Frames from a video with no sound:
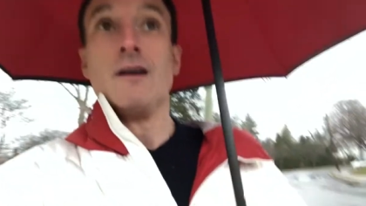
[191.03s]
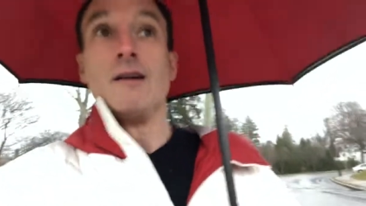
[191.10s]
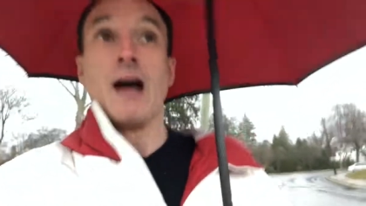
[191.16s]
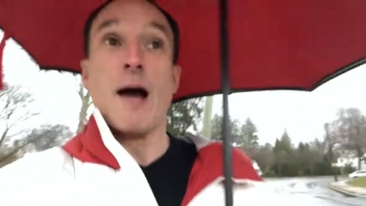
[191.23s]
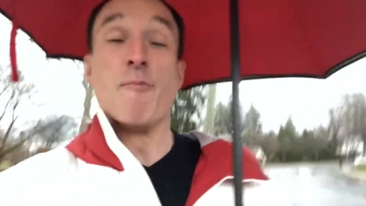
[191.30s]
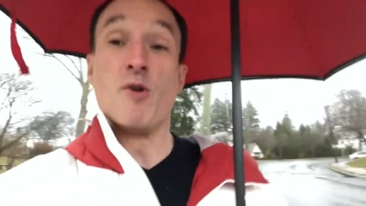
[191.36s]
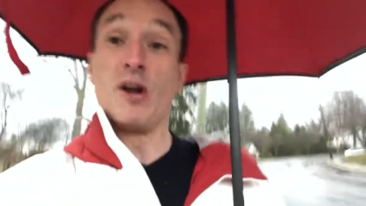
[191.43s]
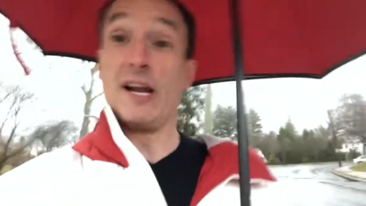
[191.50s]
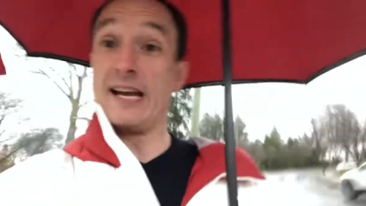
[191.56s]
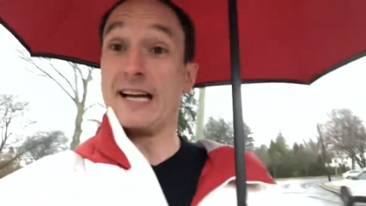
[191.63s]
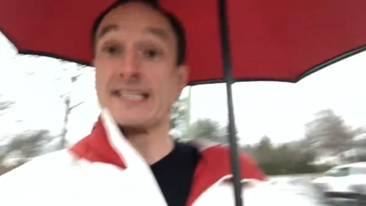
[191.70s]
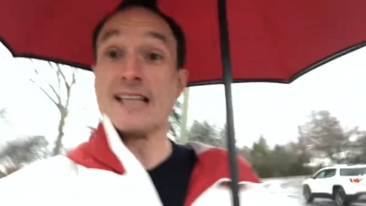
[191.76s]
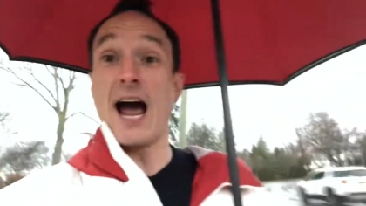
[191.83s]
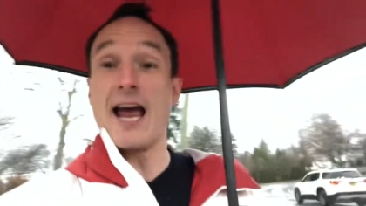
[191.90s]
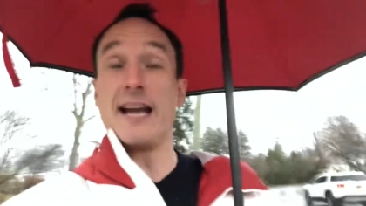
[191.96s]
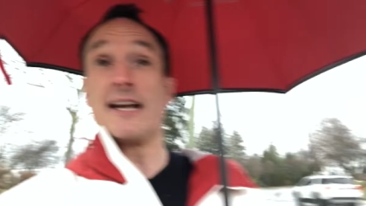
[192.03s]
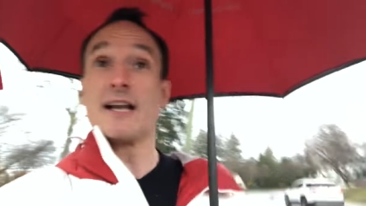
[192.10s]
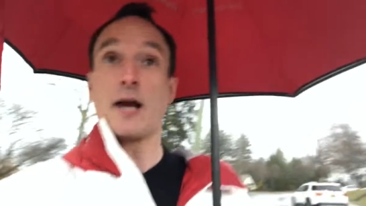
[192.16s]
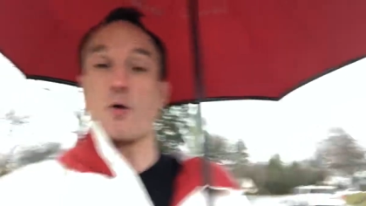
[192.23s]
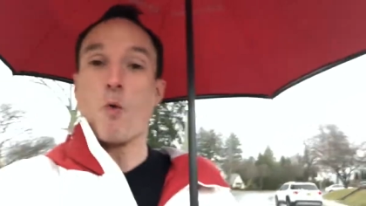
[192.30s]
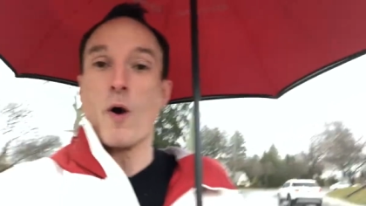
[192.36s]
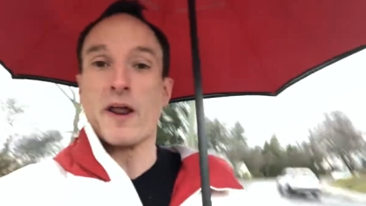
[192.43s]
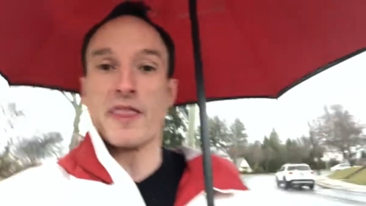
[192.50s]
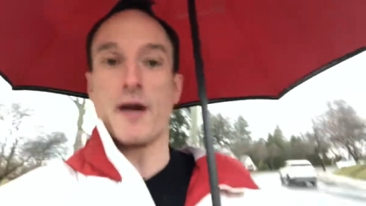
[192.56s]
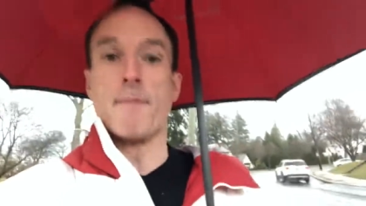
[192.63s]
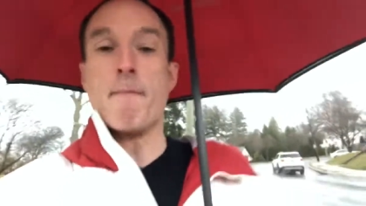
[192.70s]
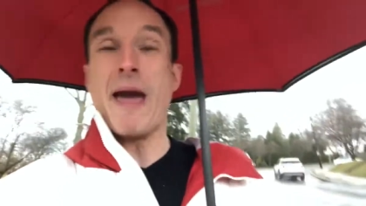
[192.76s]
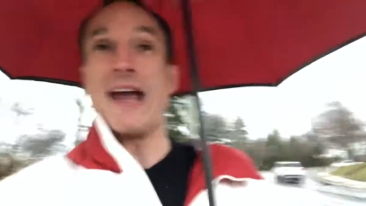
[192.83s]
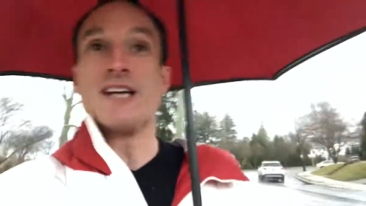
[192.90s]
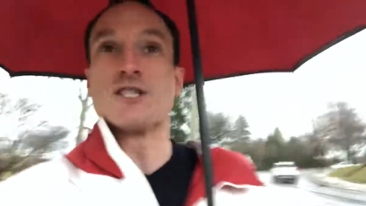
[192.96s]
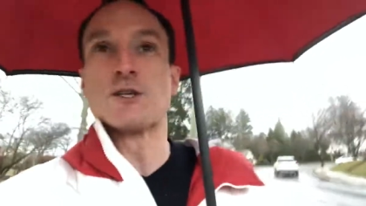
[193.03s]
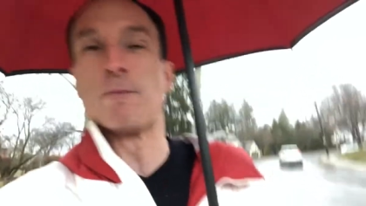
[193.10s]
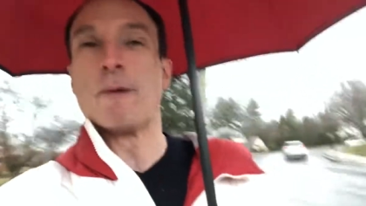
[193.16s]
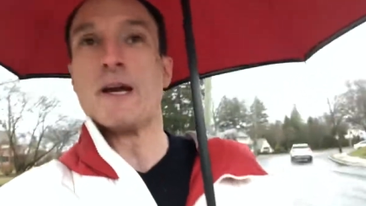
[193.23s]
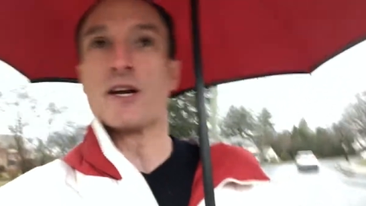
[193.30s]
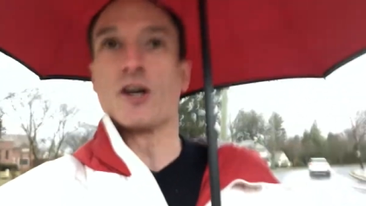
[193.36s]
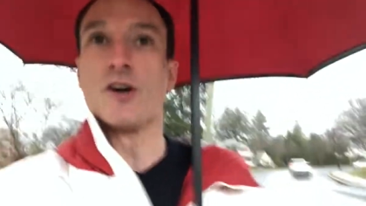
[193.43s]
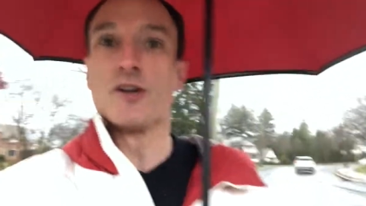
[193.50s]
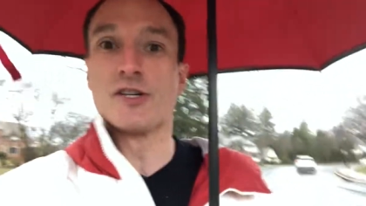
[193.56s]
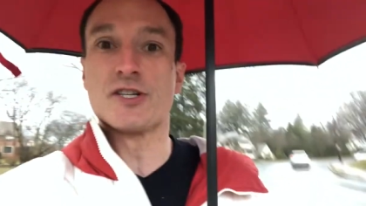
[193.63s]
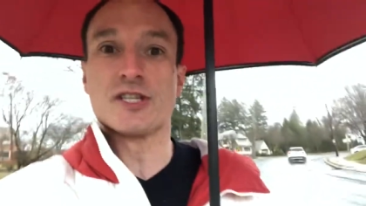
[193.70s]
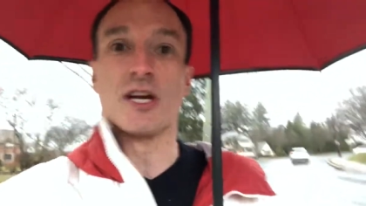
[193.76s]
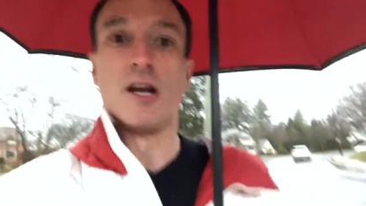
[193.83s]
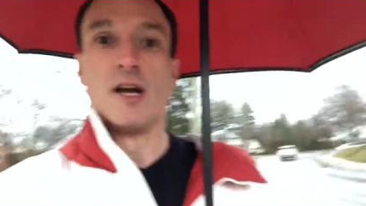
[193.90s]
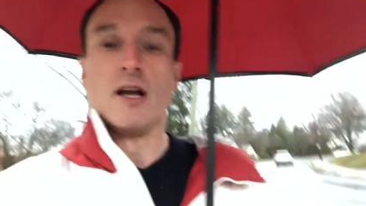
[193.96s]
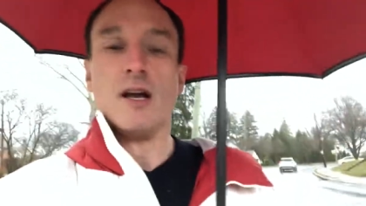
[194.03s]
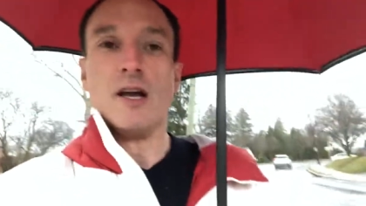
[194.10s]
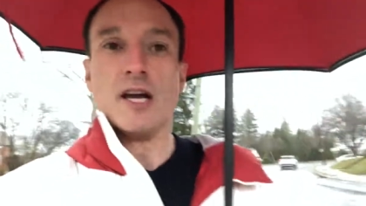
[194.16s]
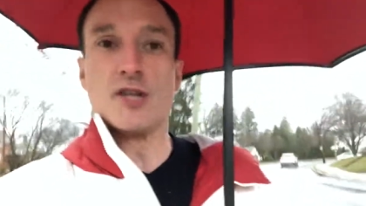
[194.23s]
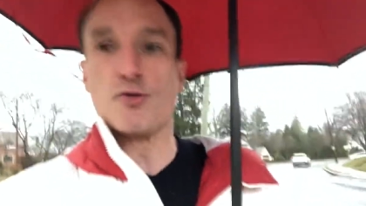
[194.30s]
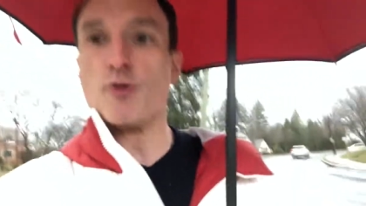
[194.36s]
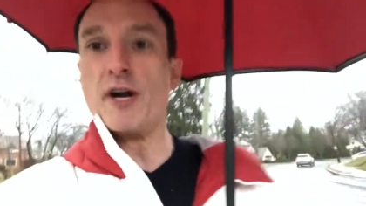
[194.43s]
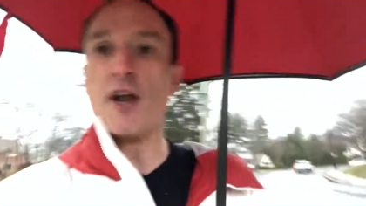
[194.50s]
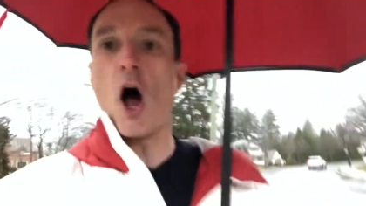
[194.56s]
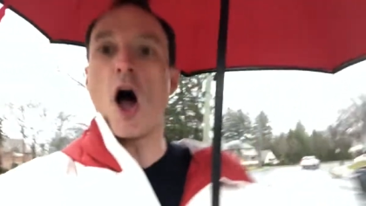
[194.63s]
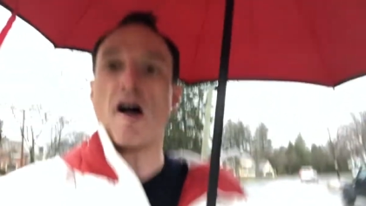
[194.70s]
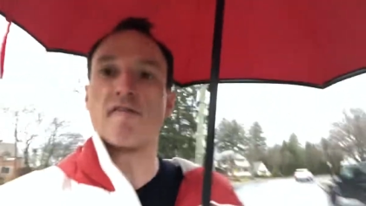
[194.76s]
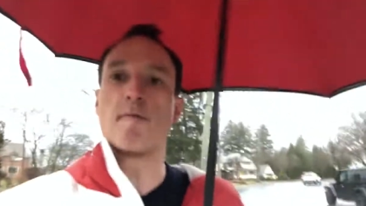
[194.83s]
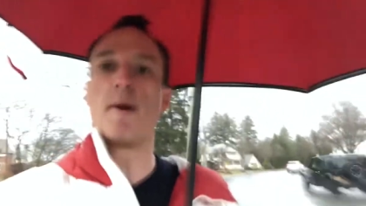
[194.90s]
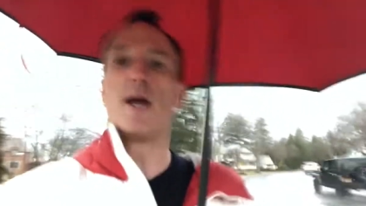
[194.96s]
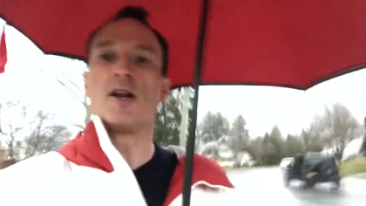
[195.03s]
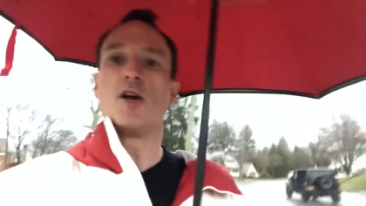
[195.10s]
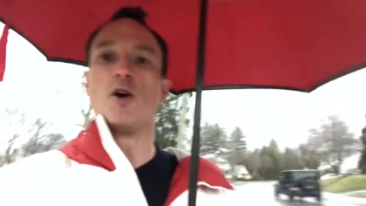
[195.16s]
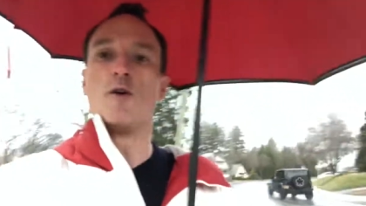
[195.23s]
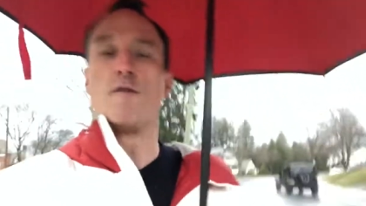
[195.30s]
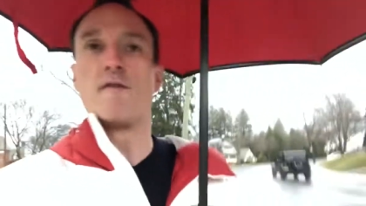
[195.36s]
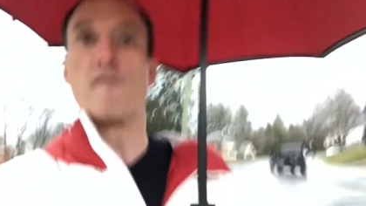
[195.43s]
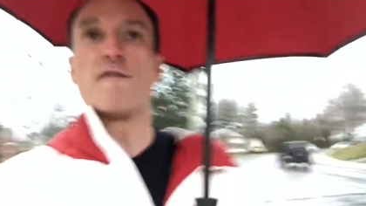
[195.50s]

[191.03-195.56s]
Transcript: I'm really excited. Like, one of the main speakers is Reed Hoffman, who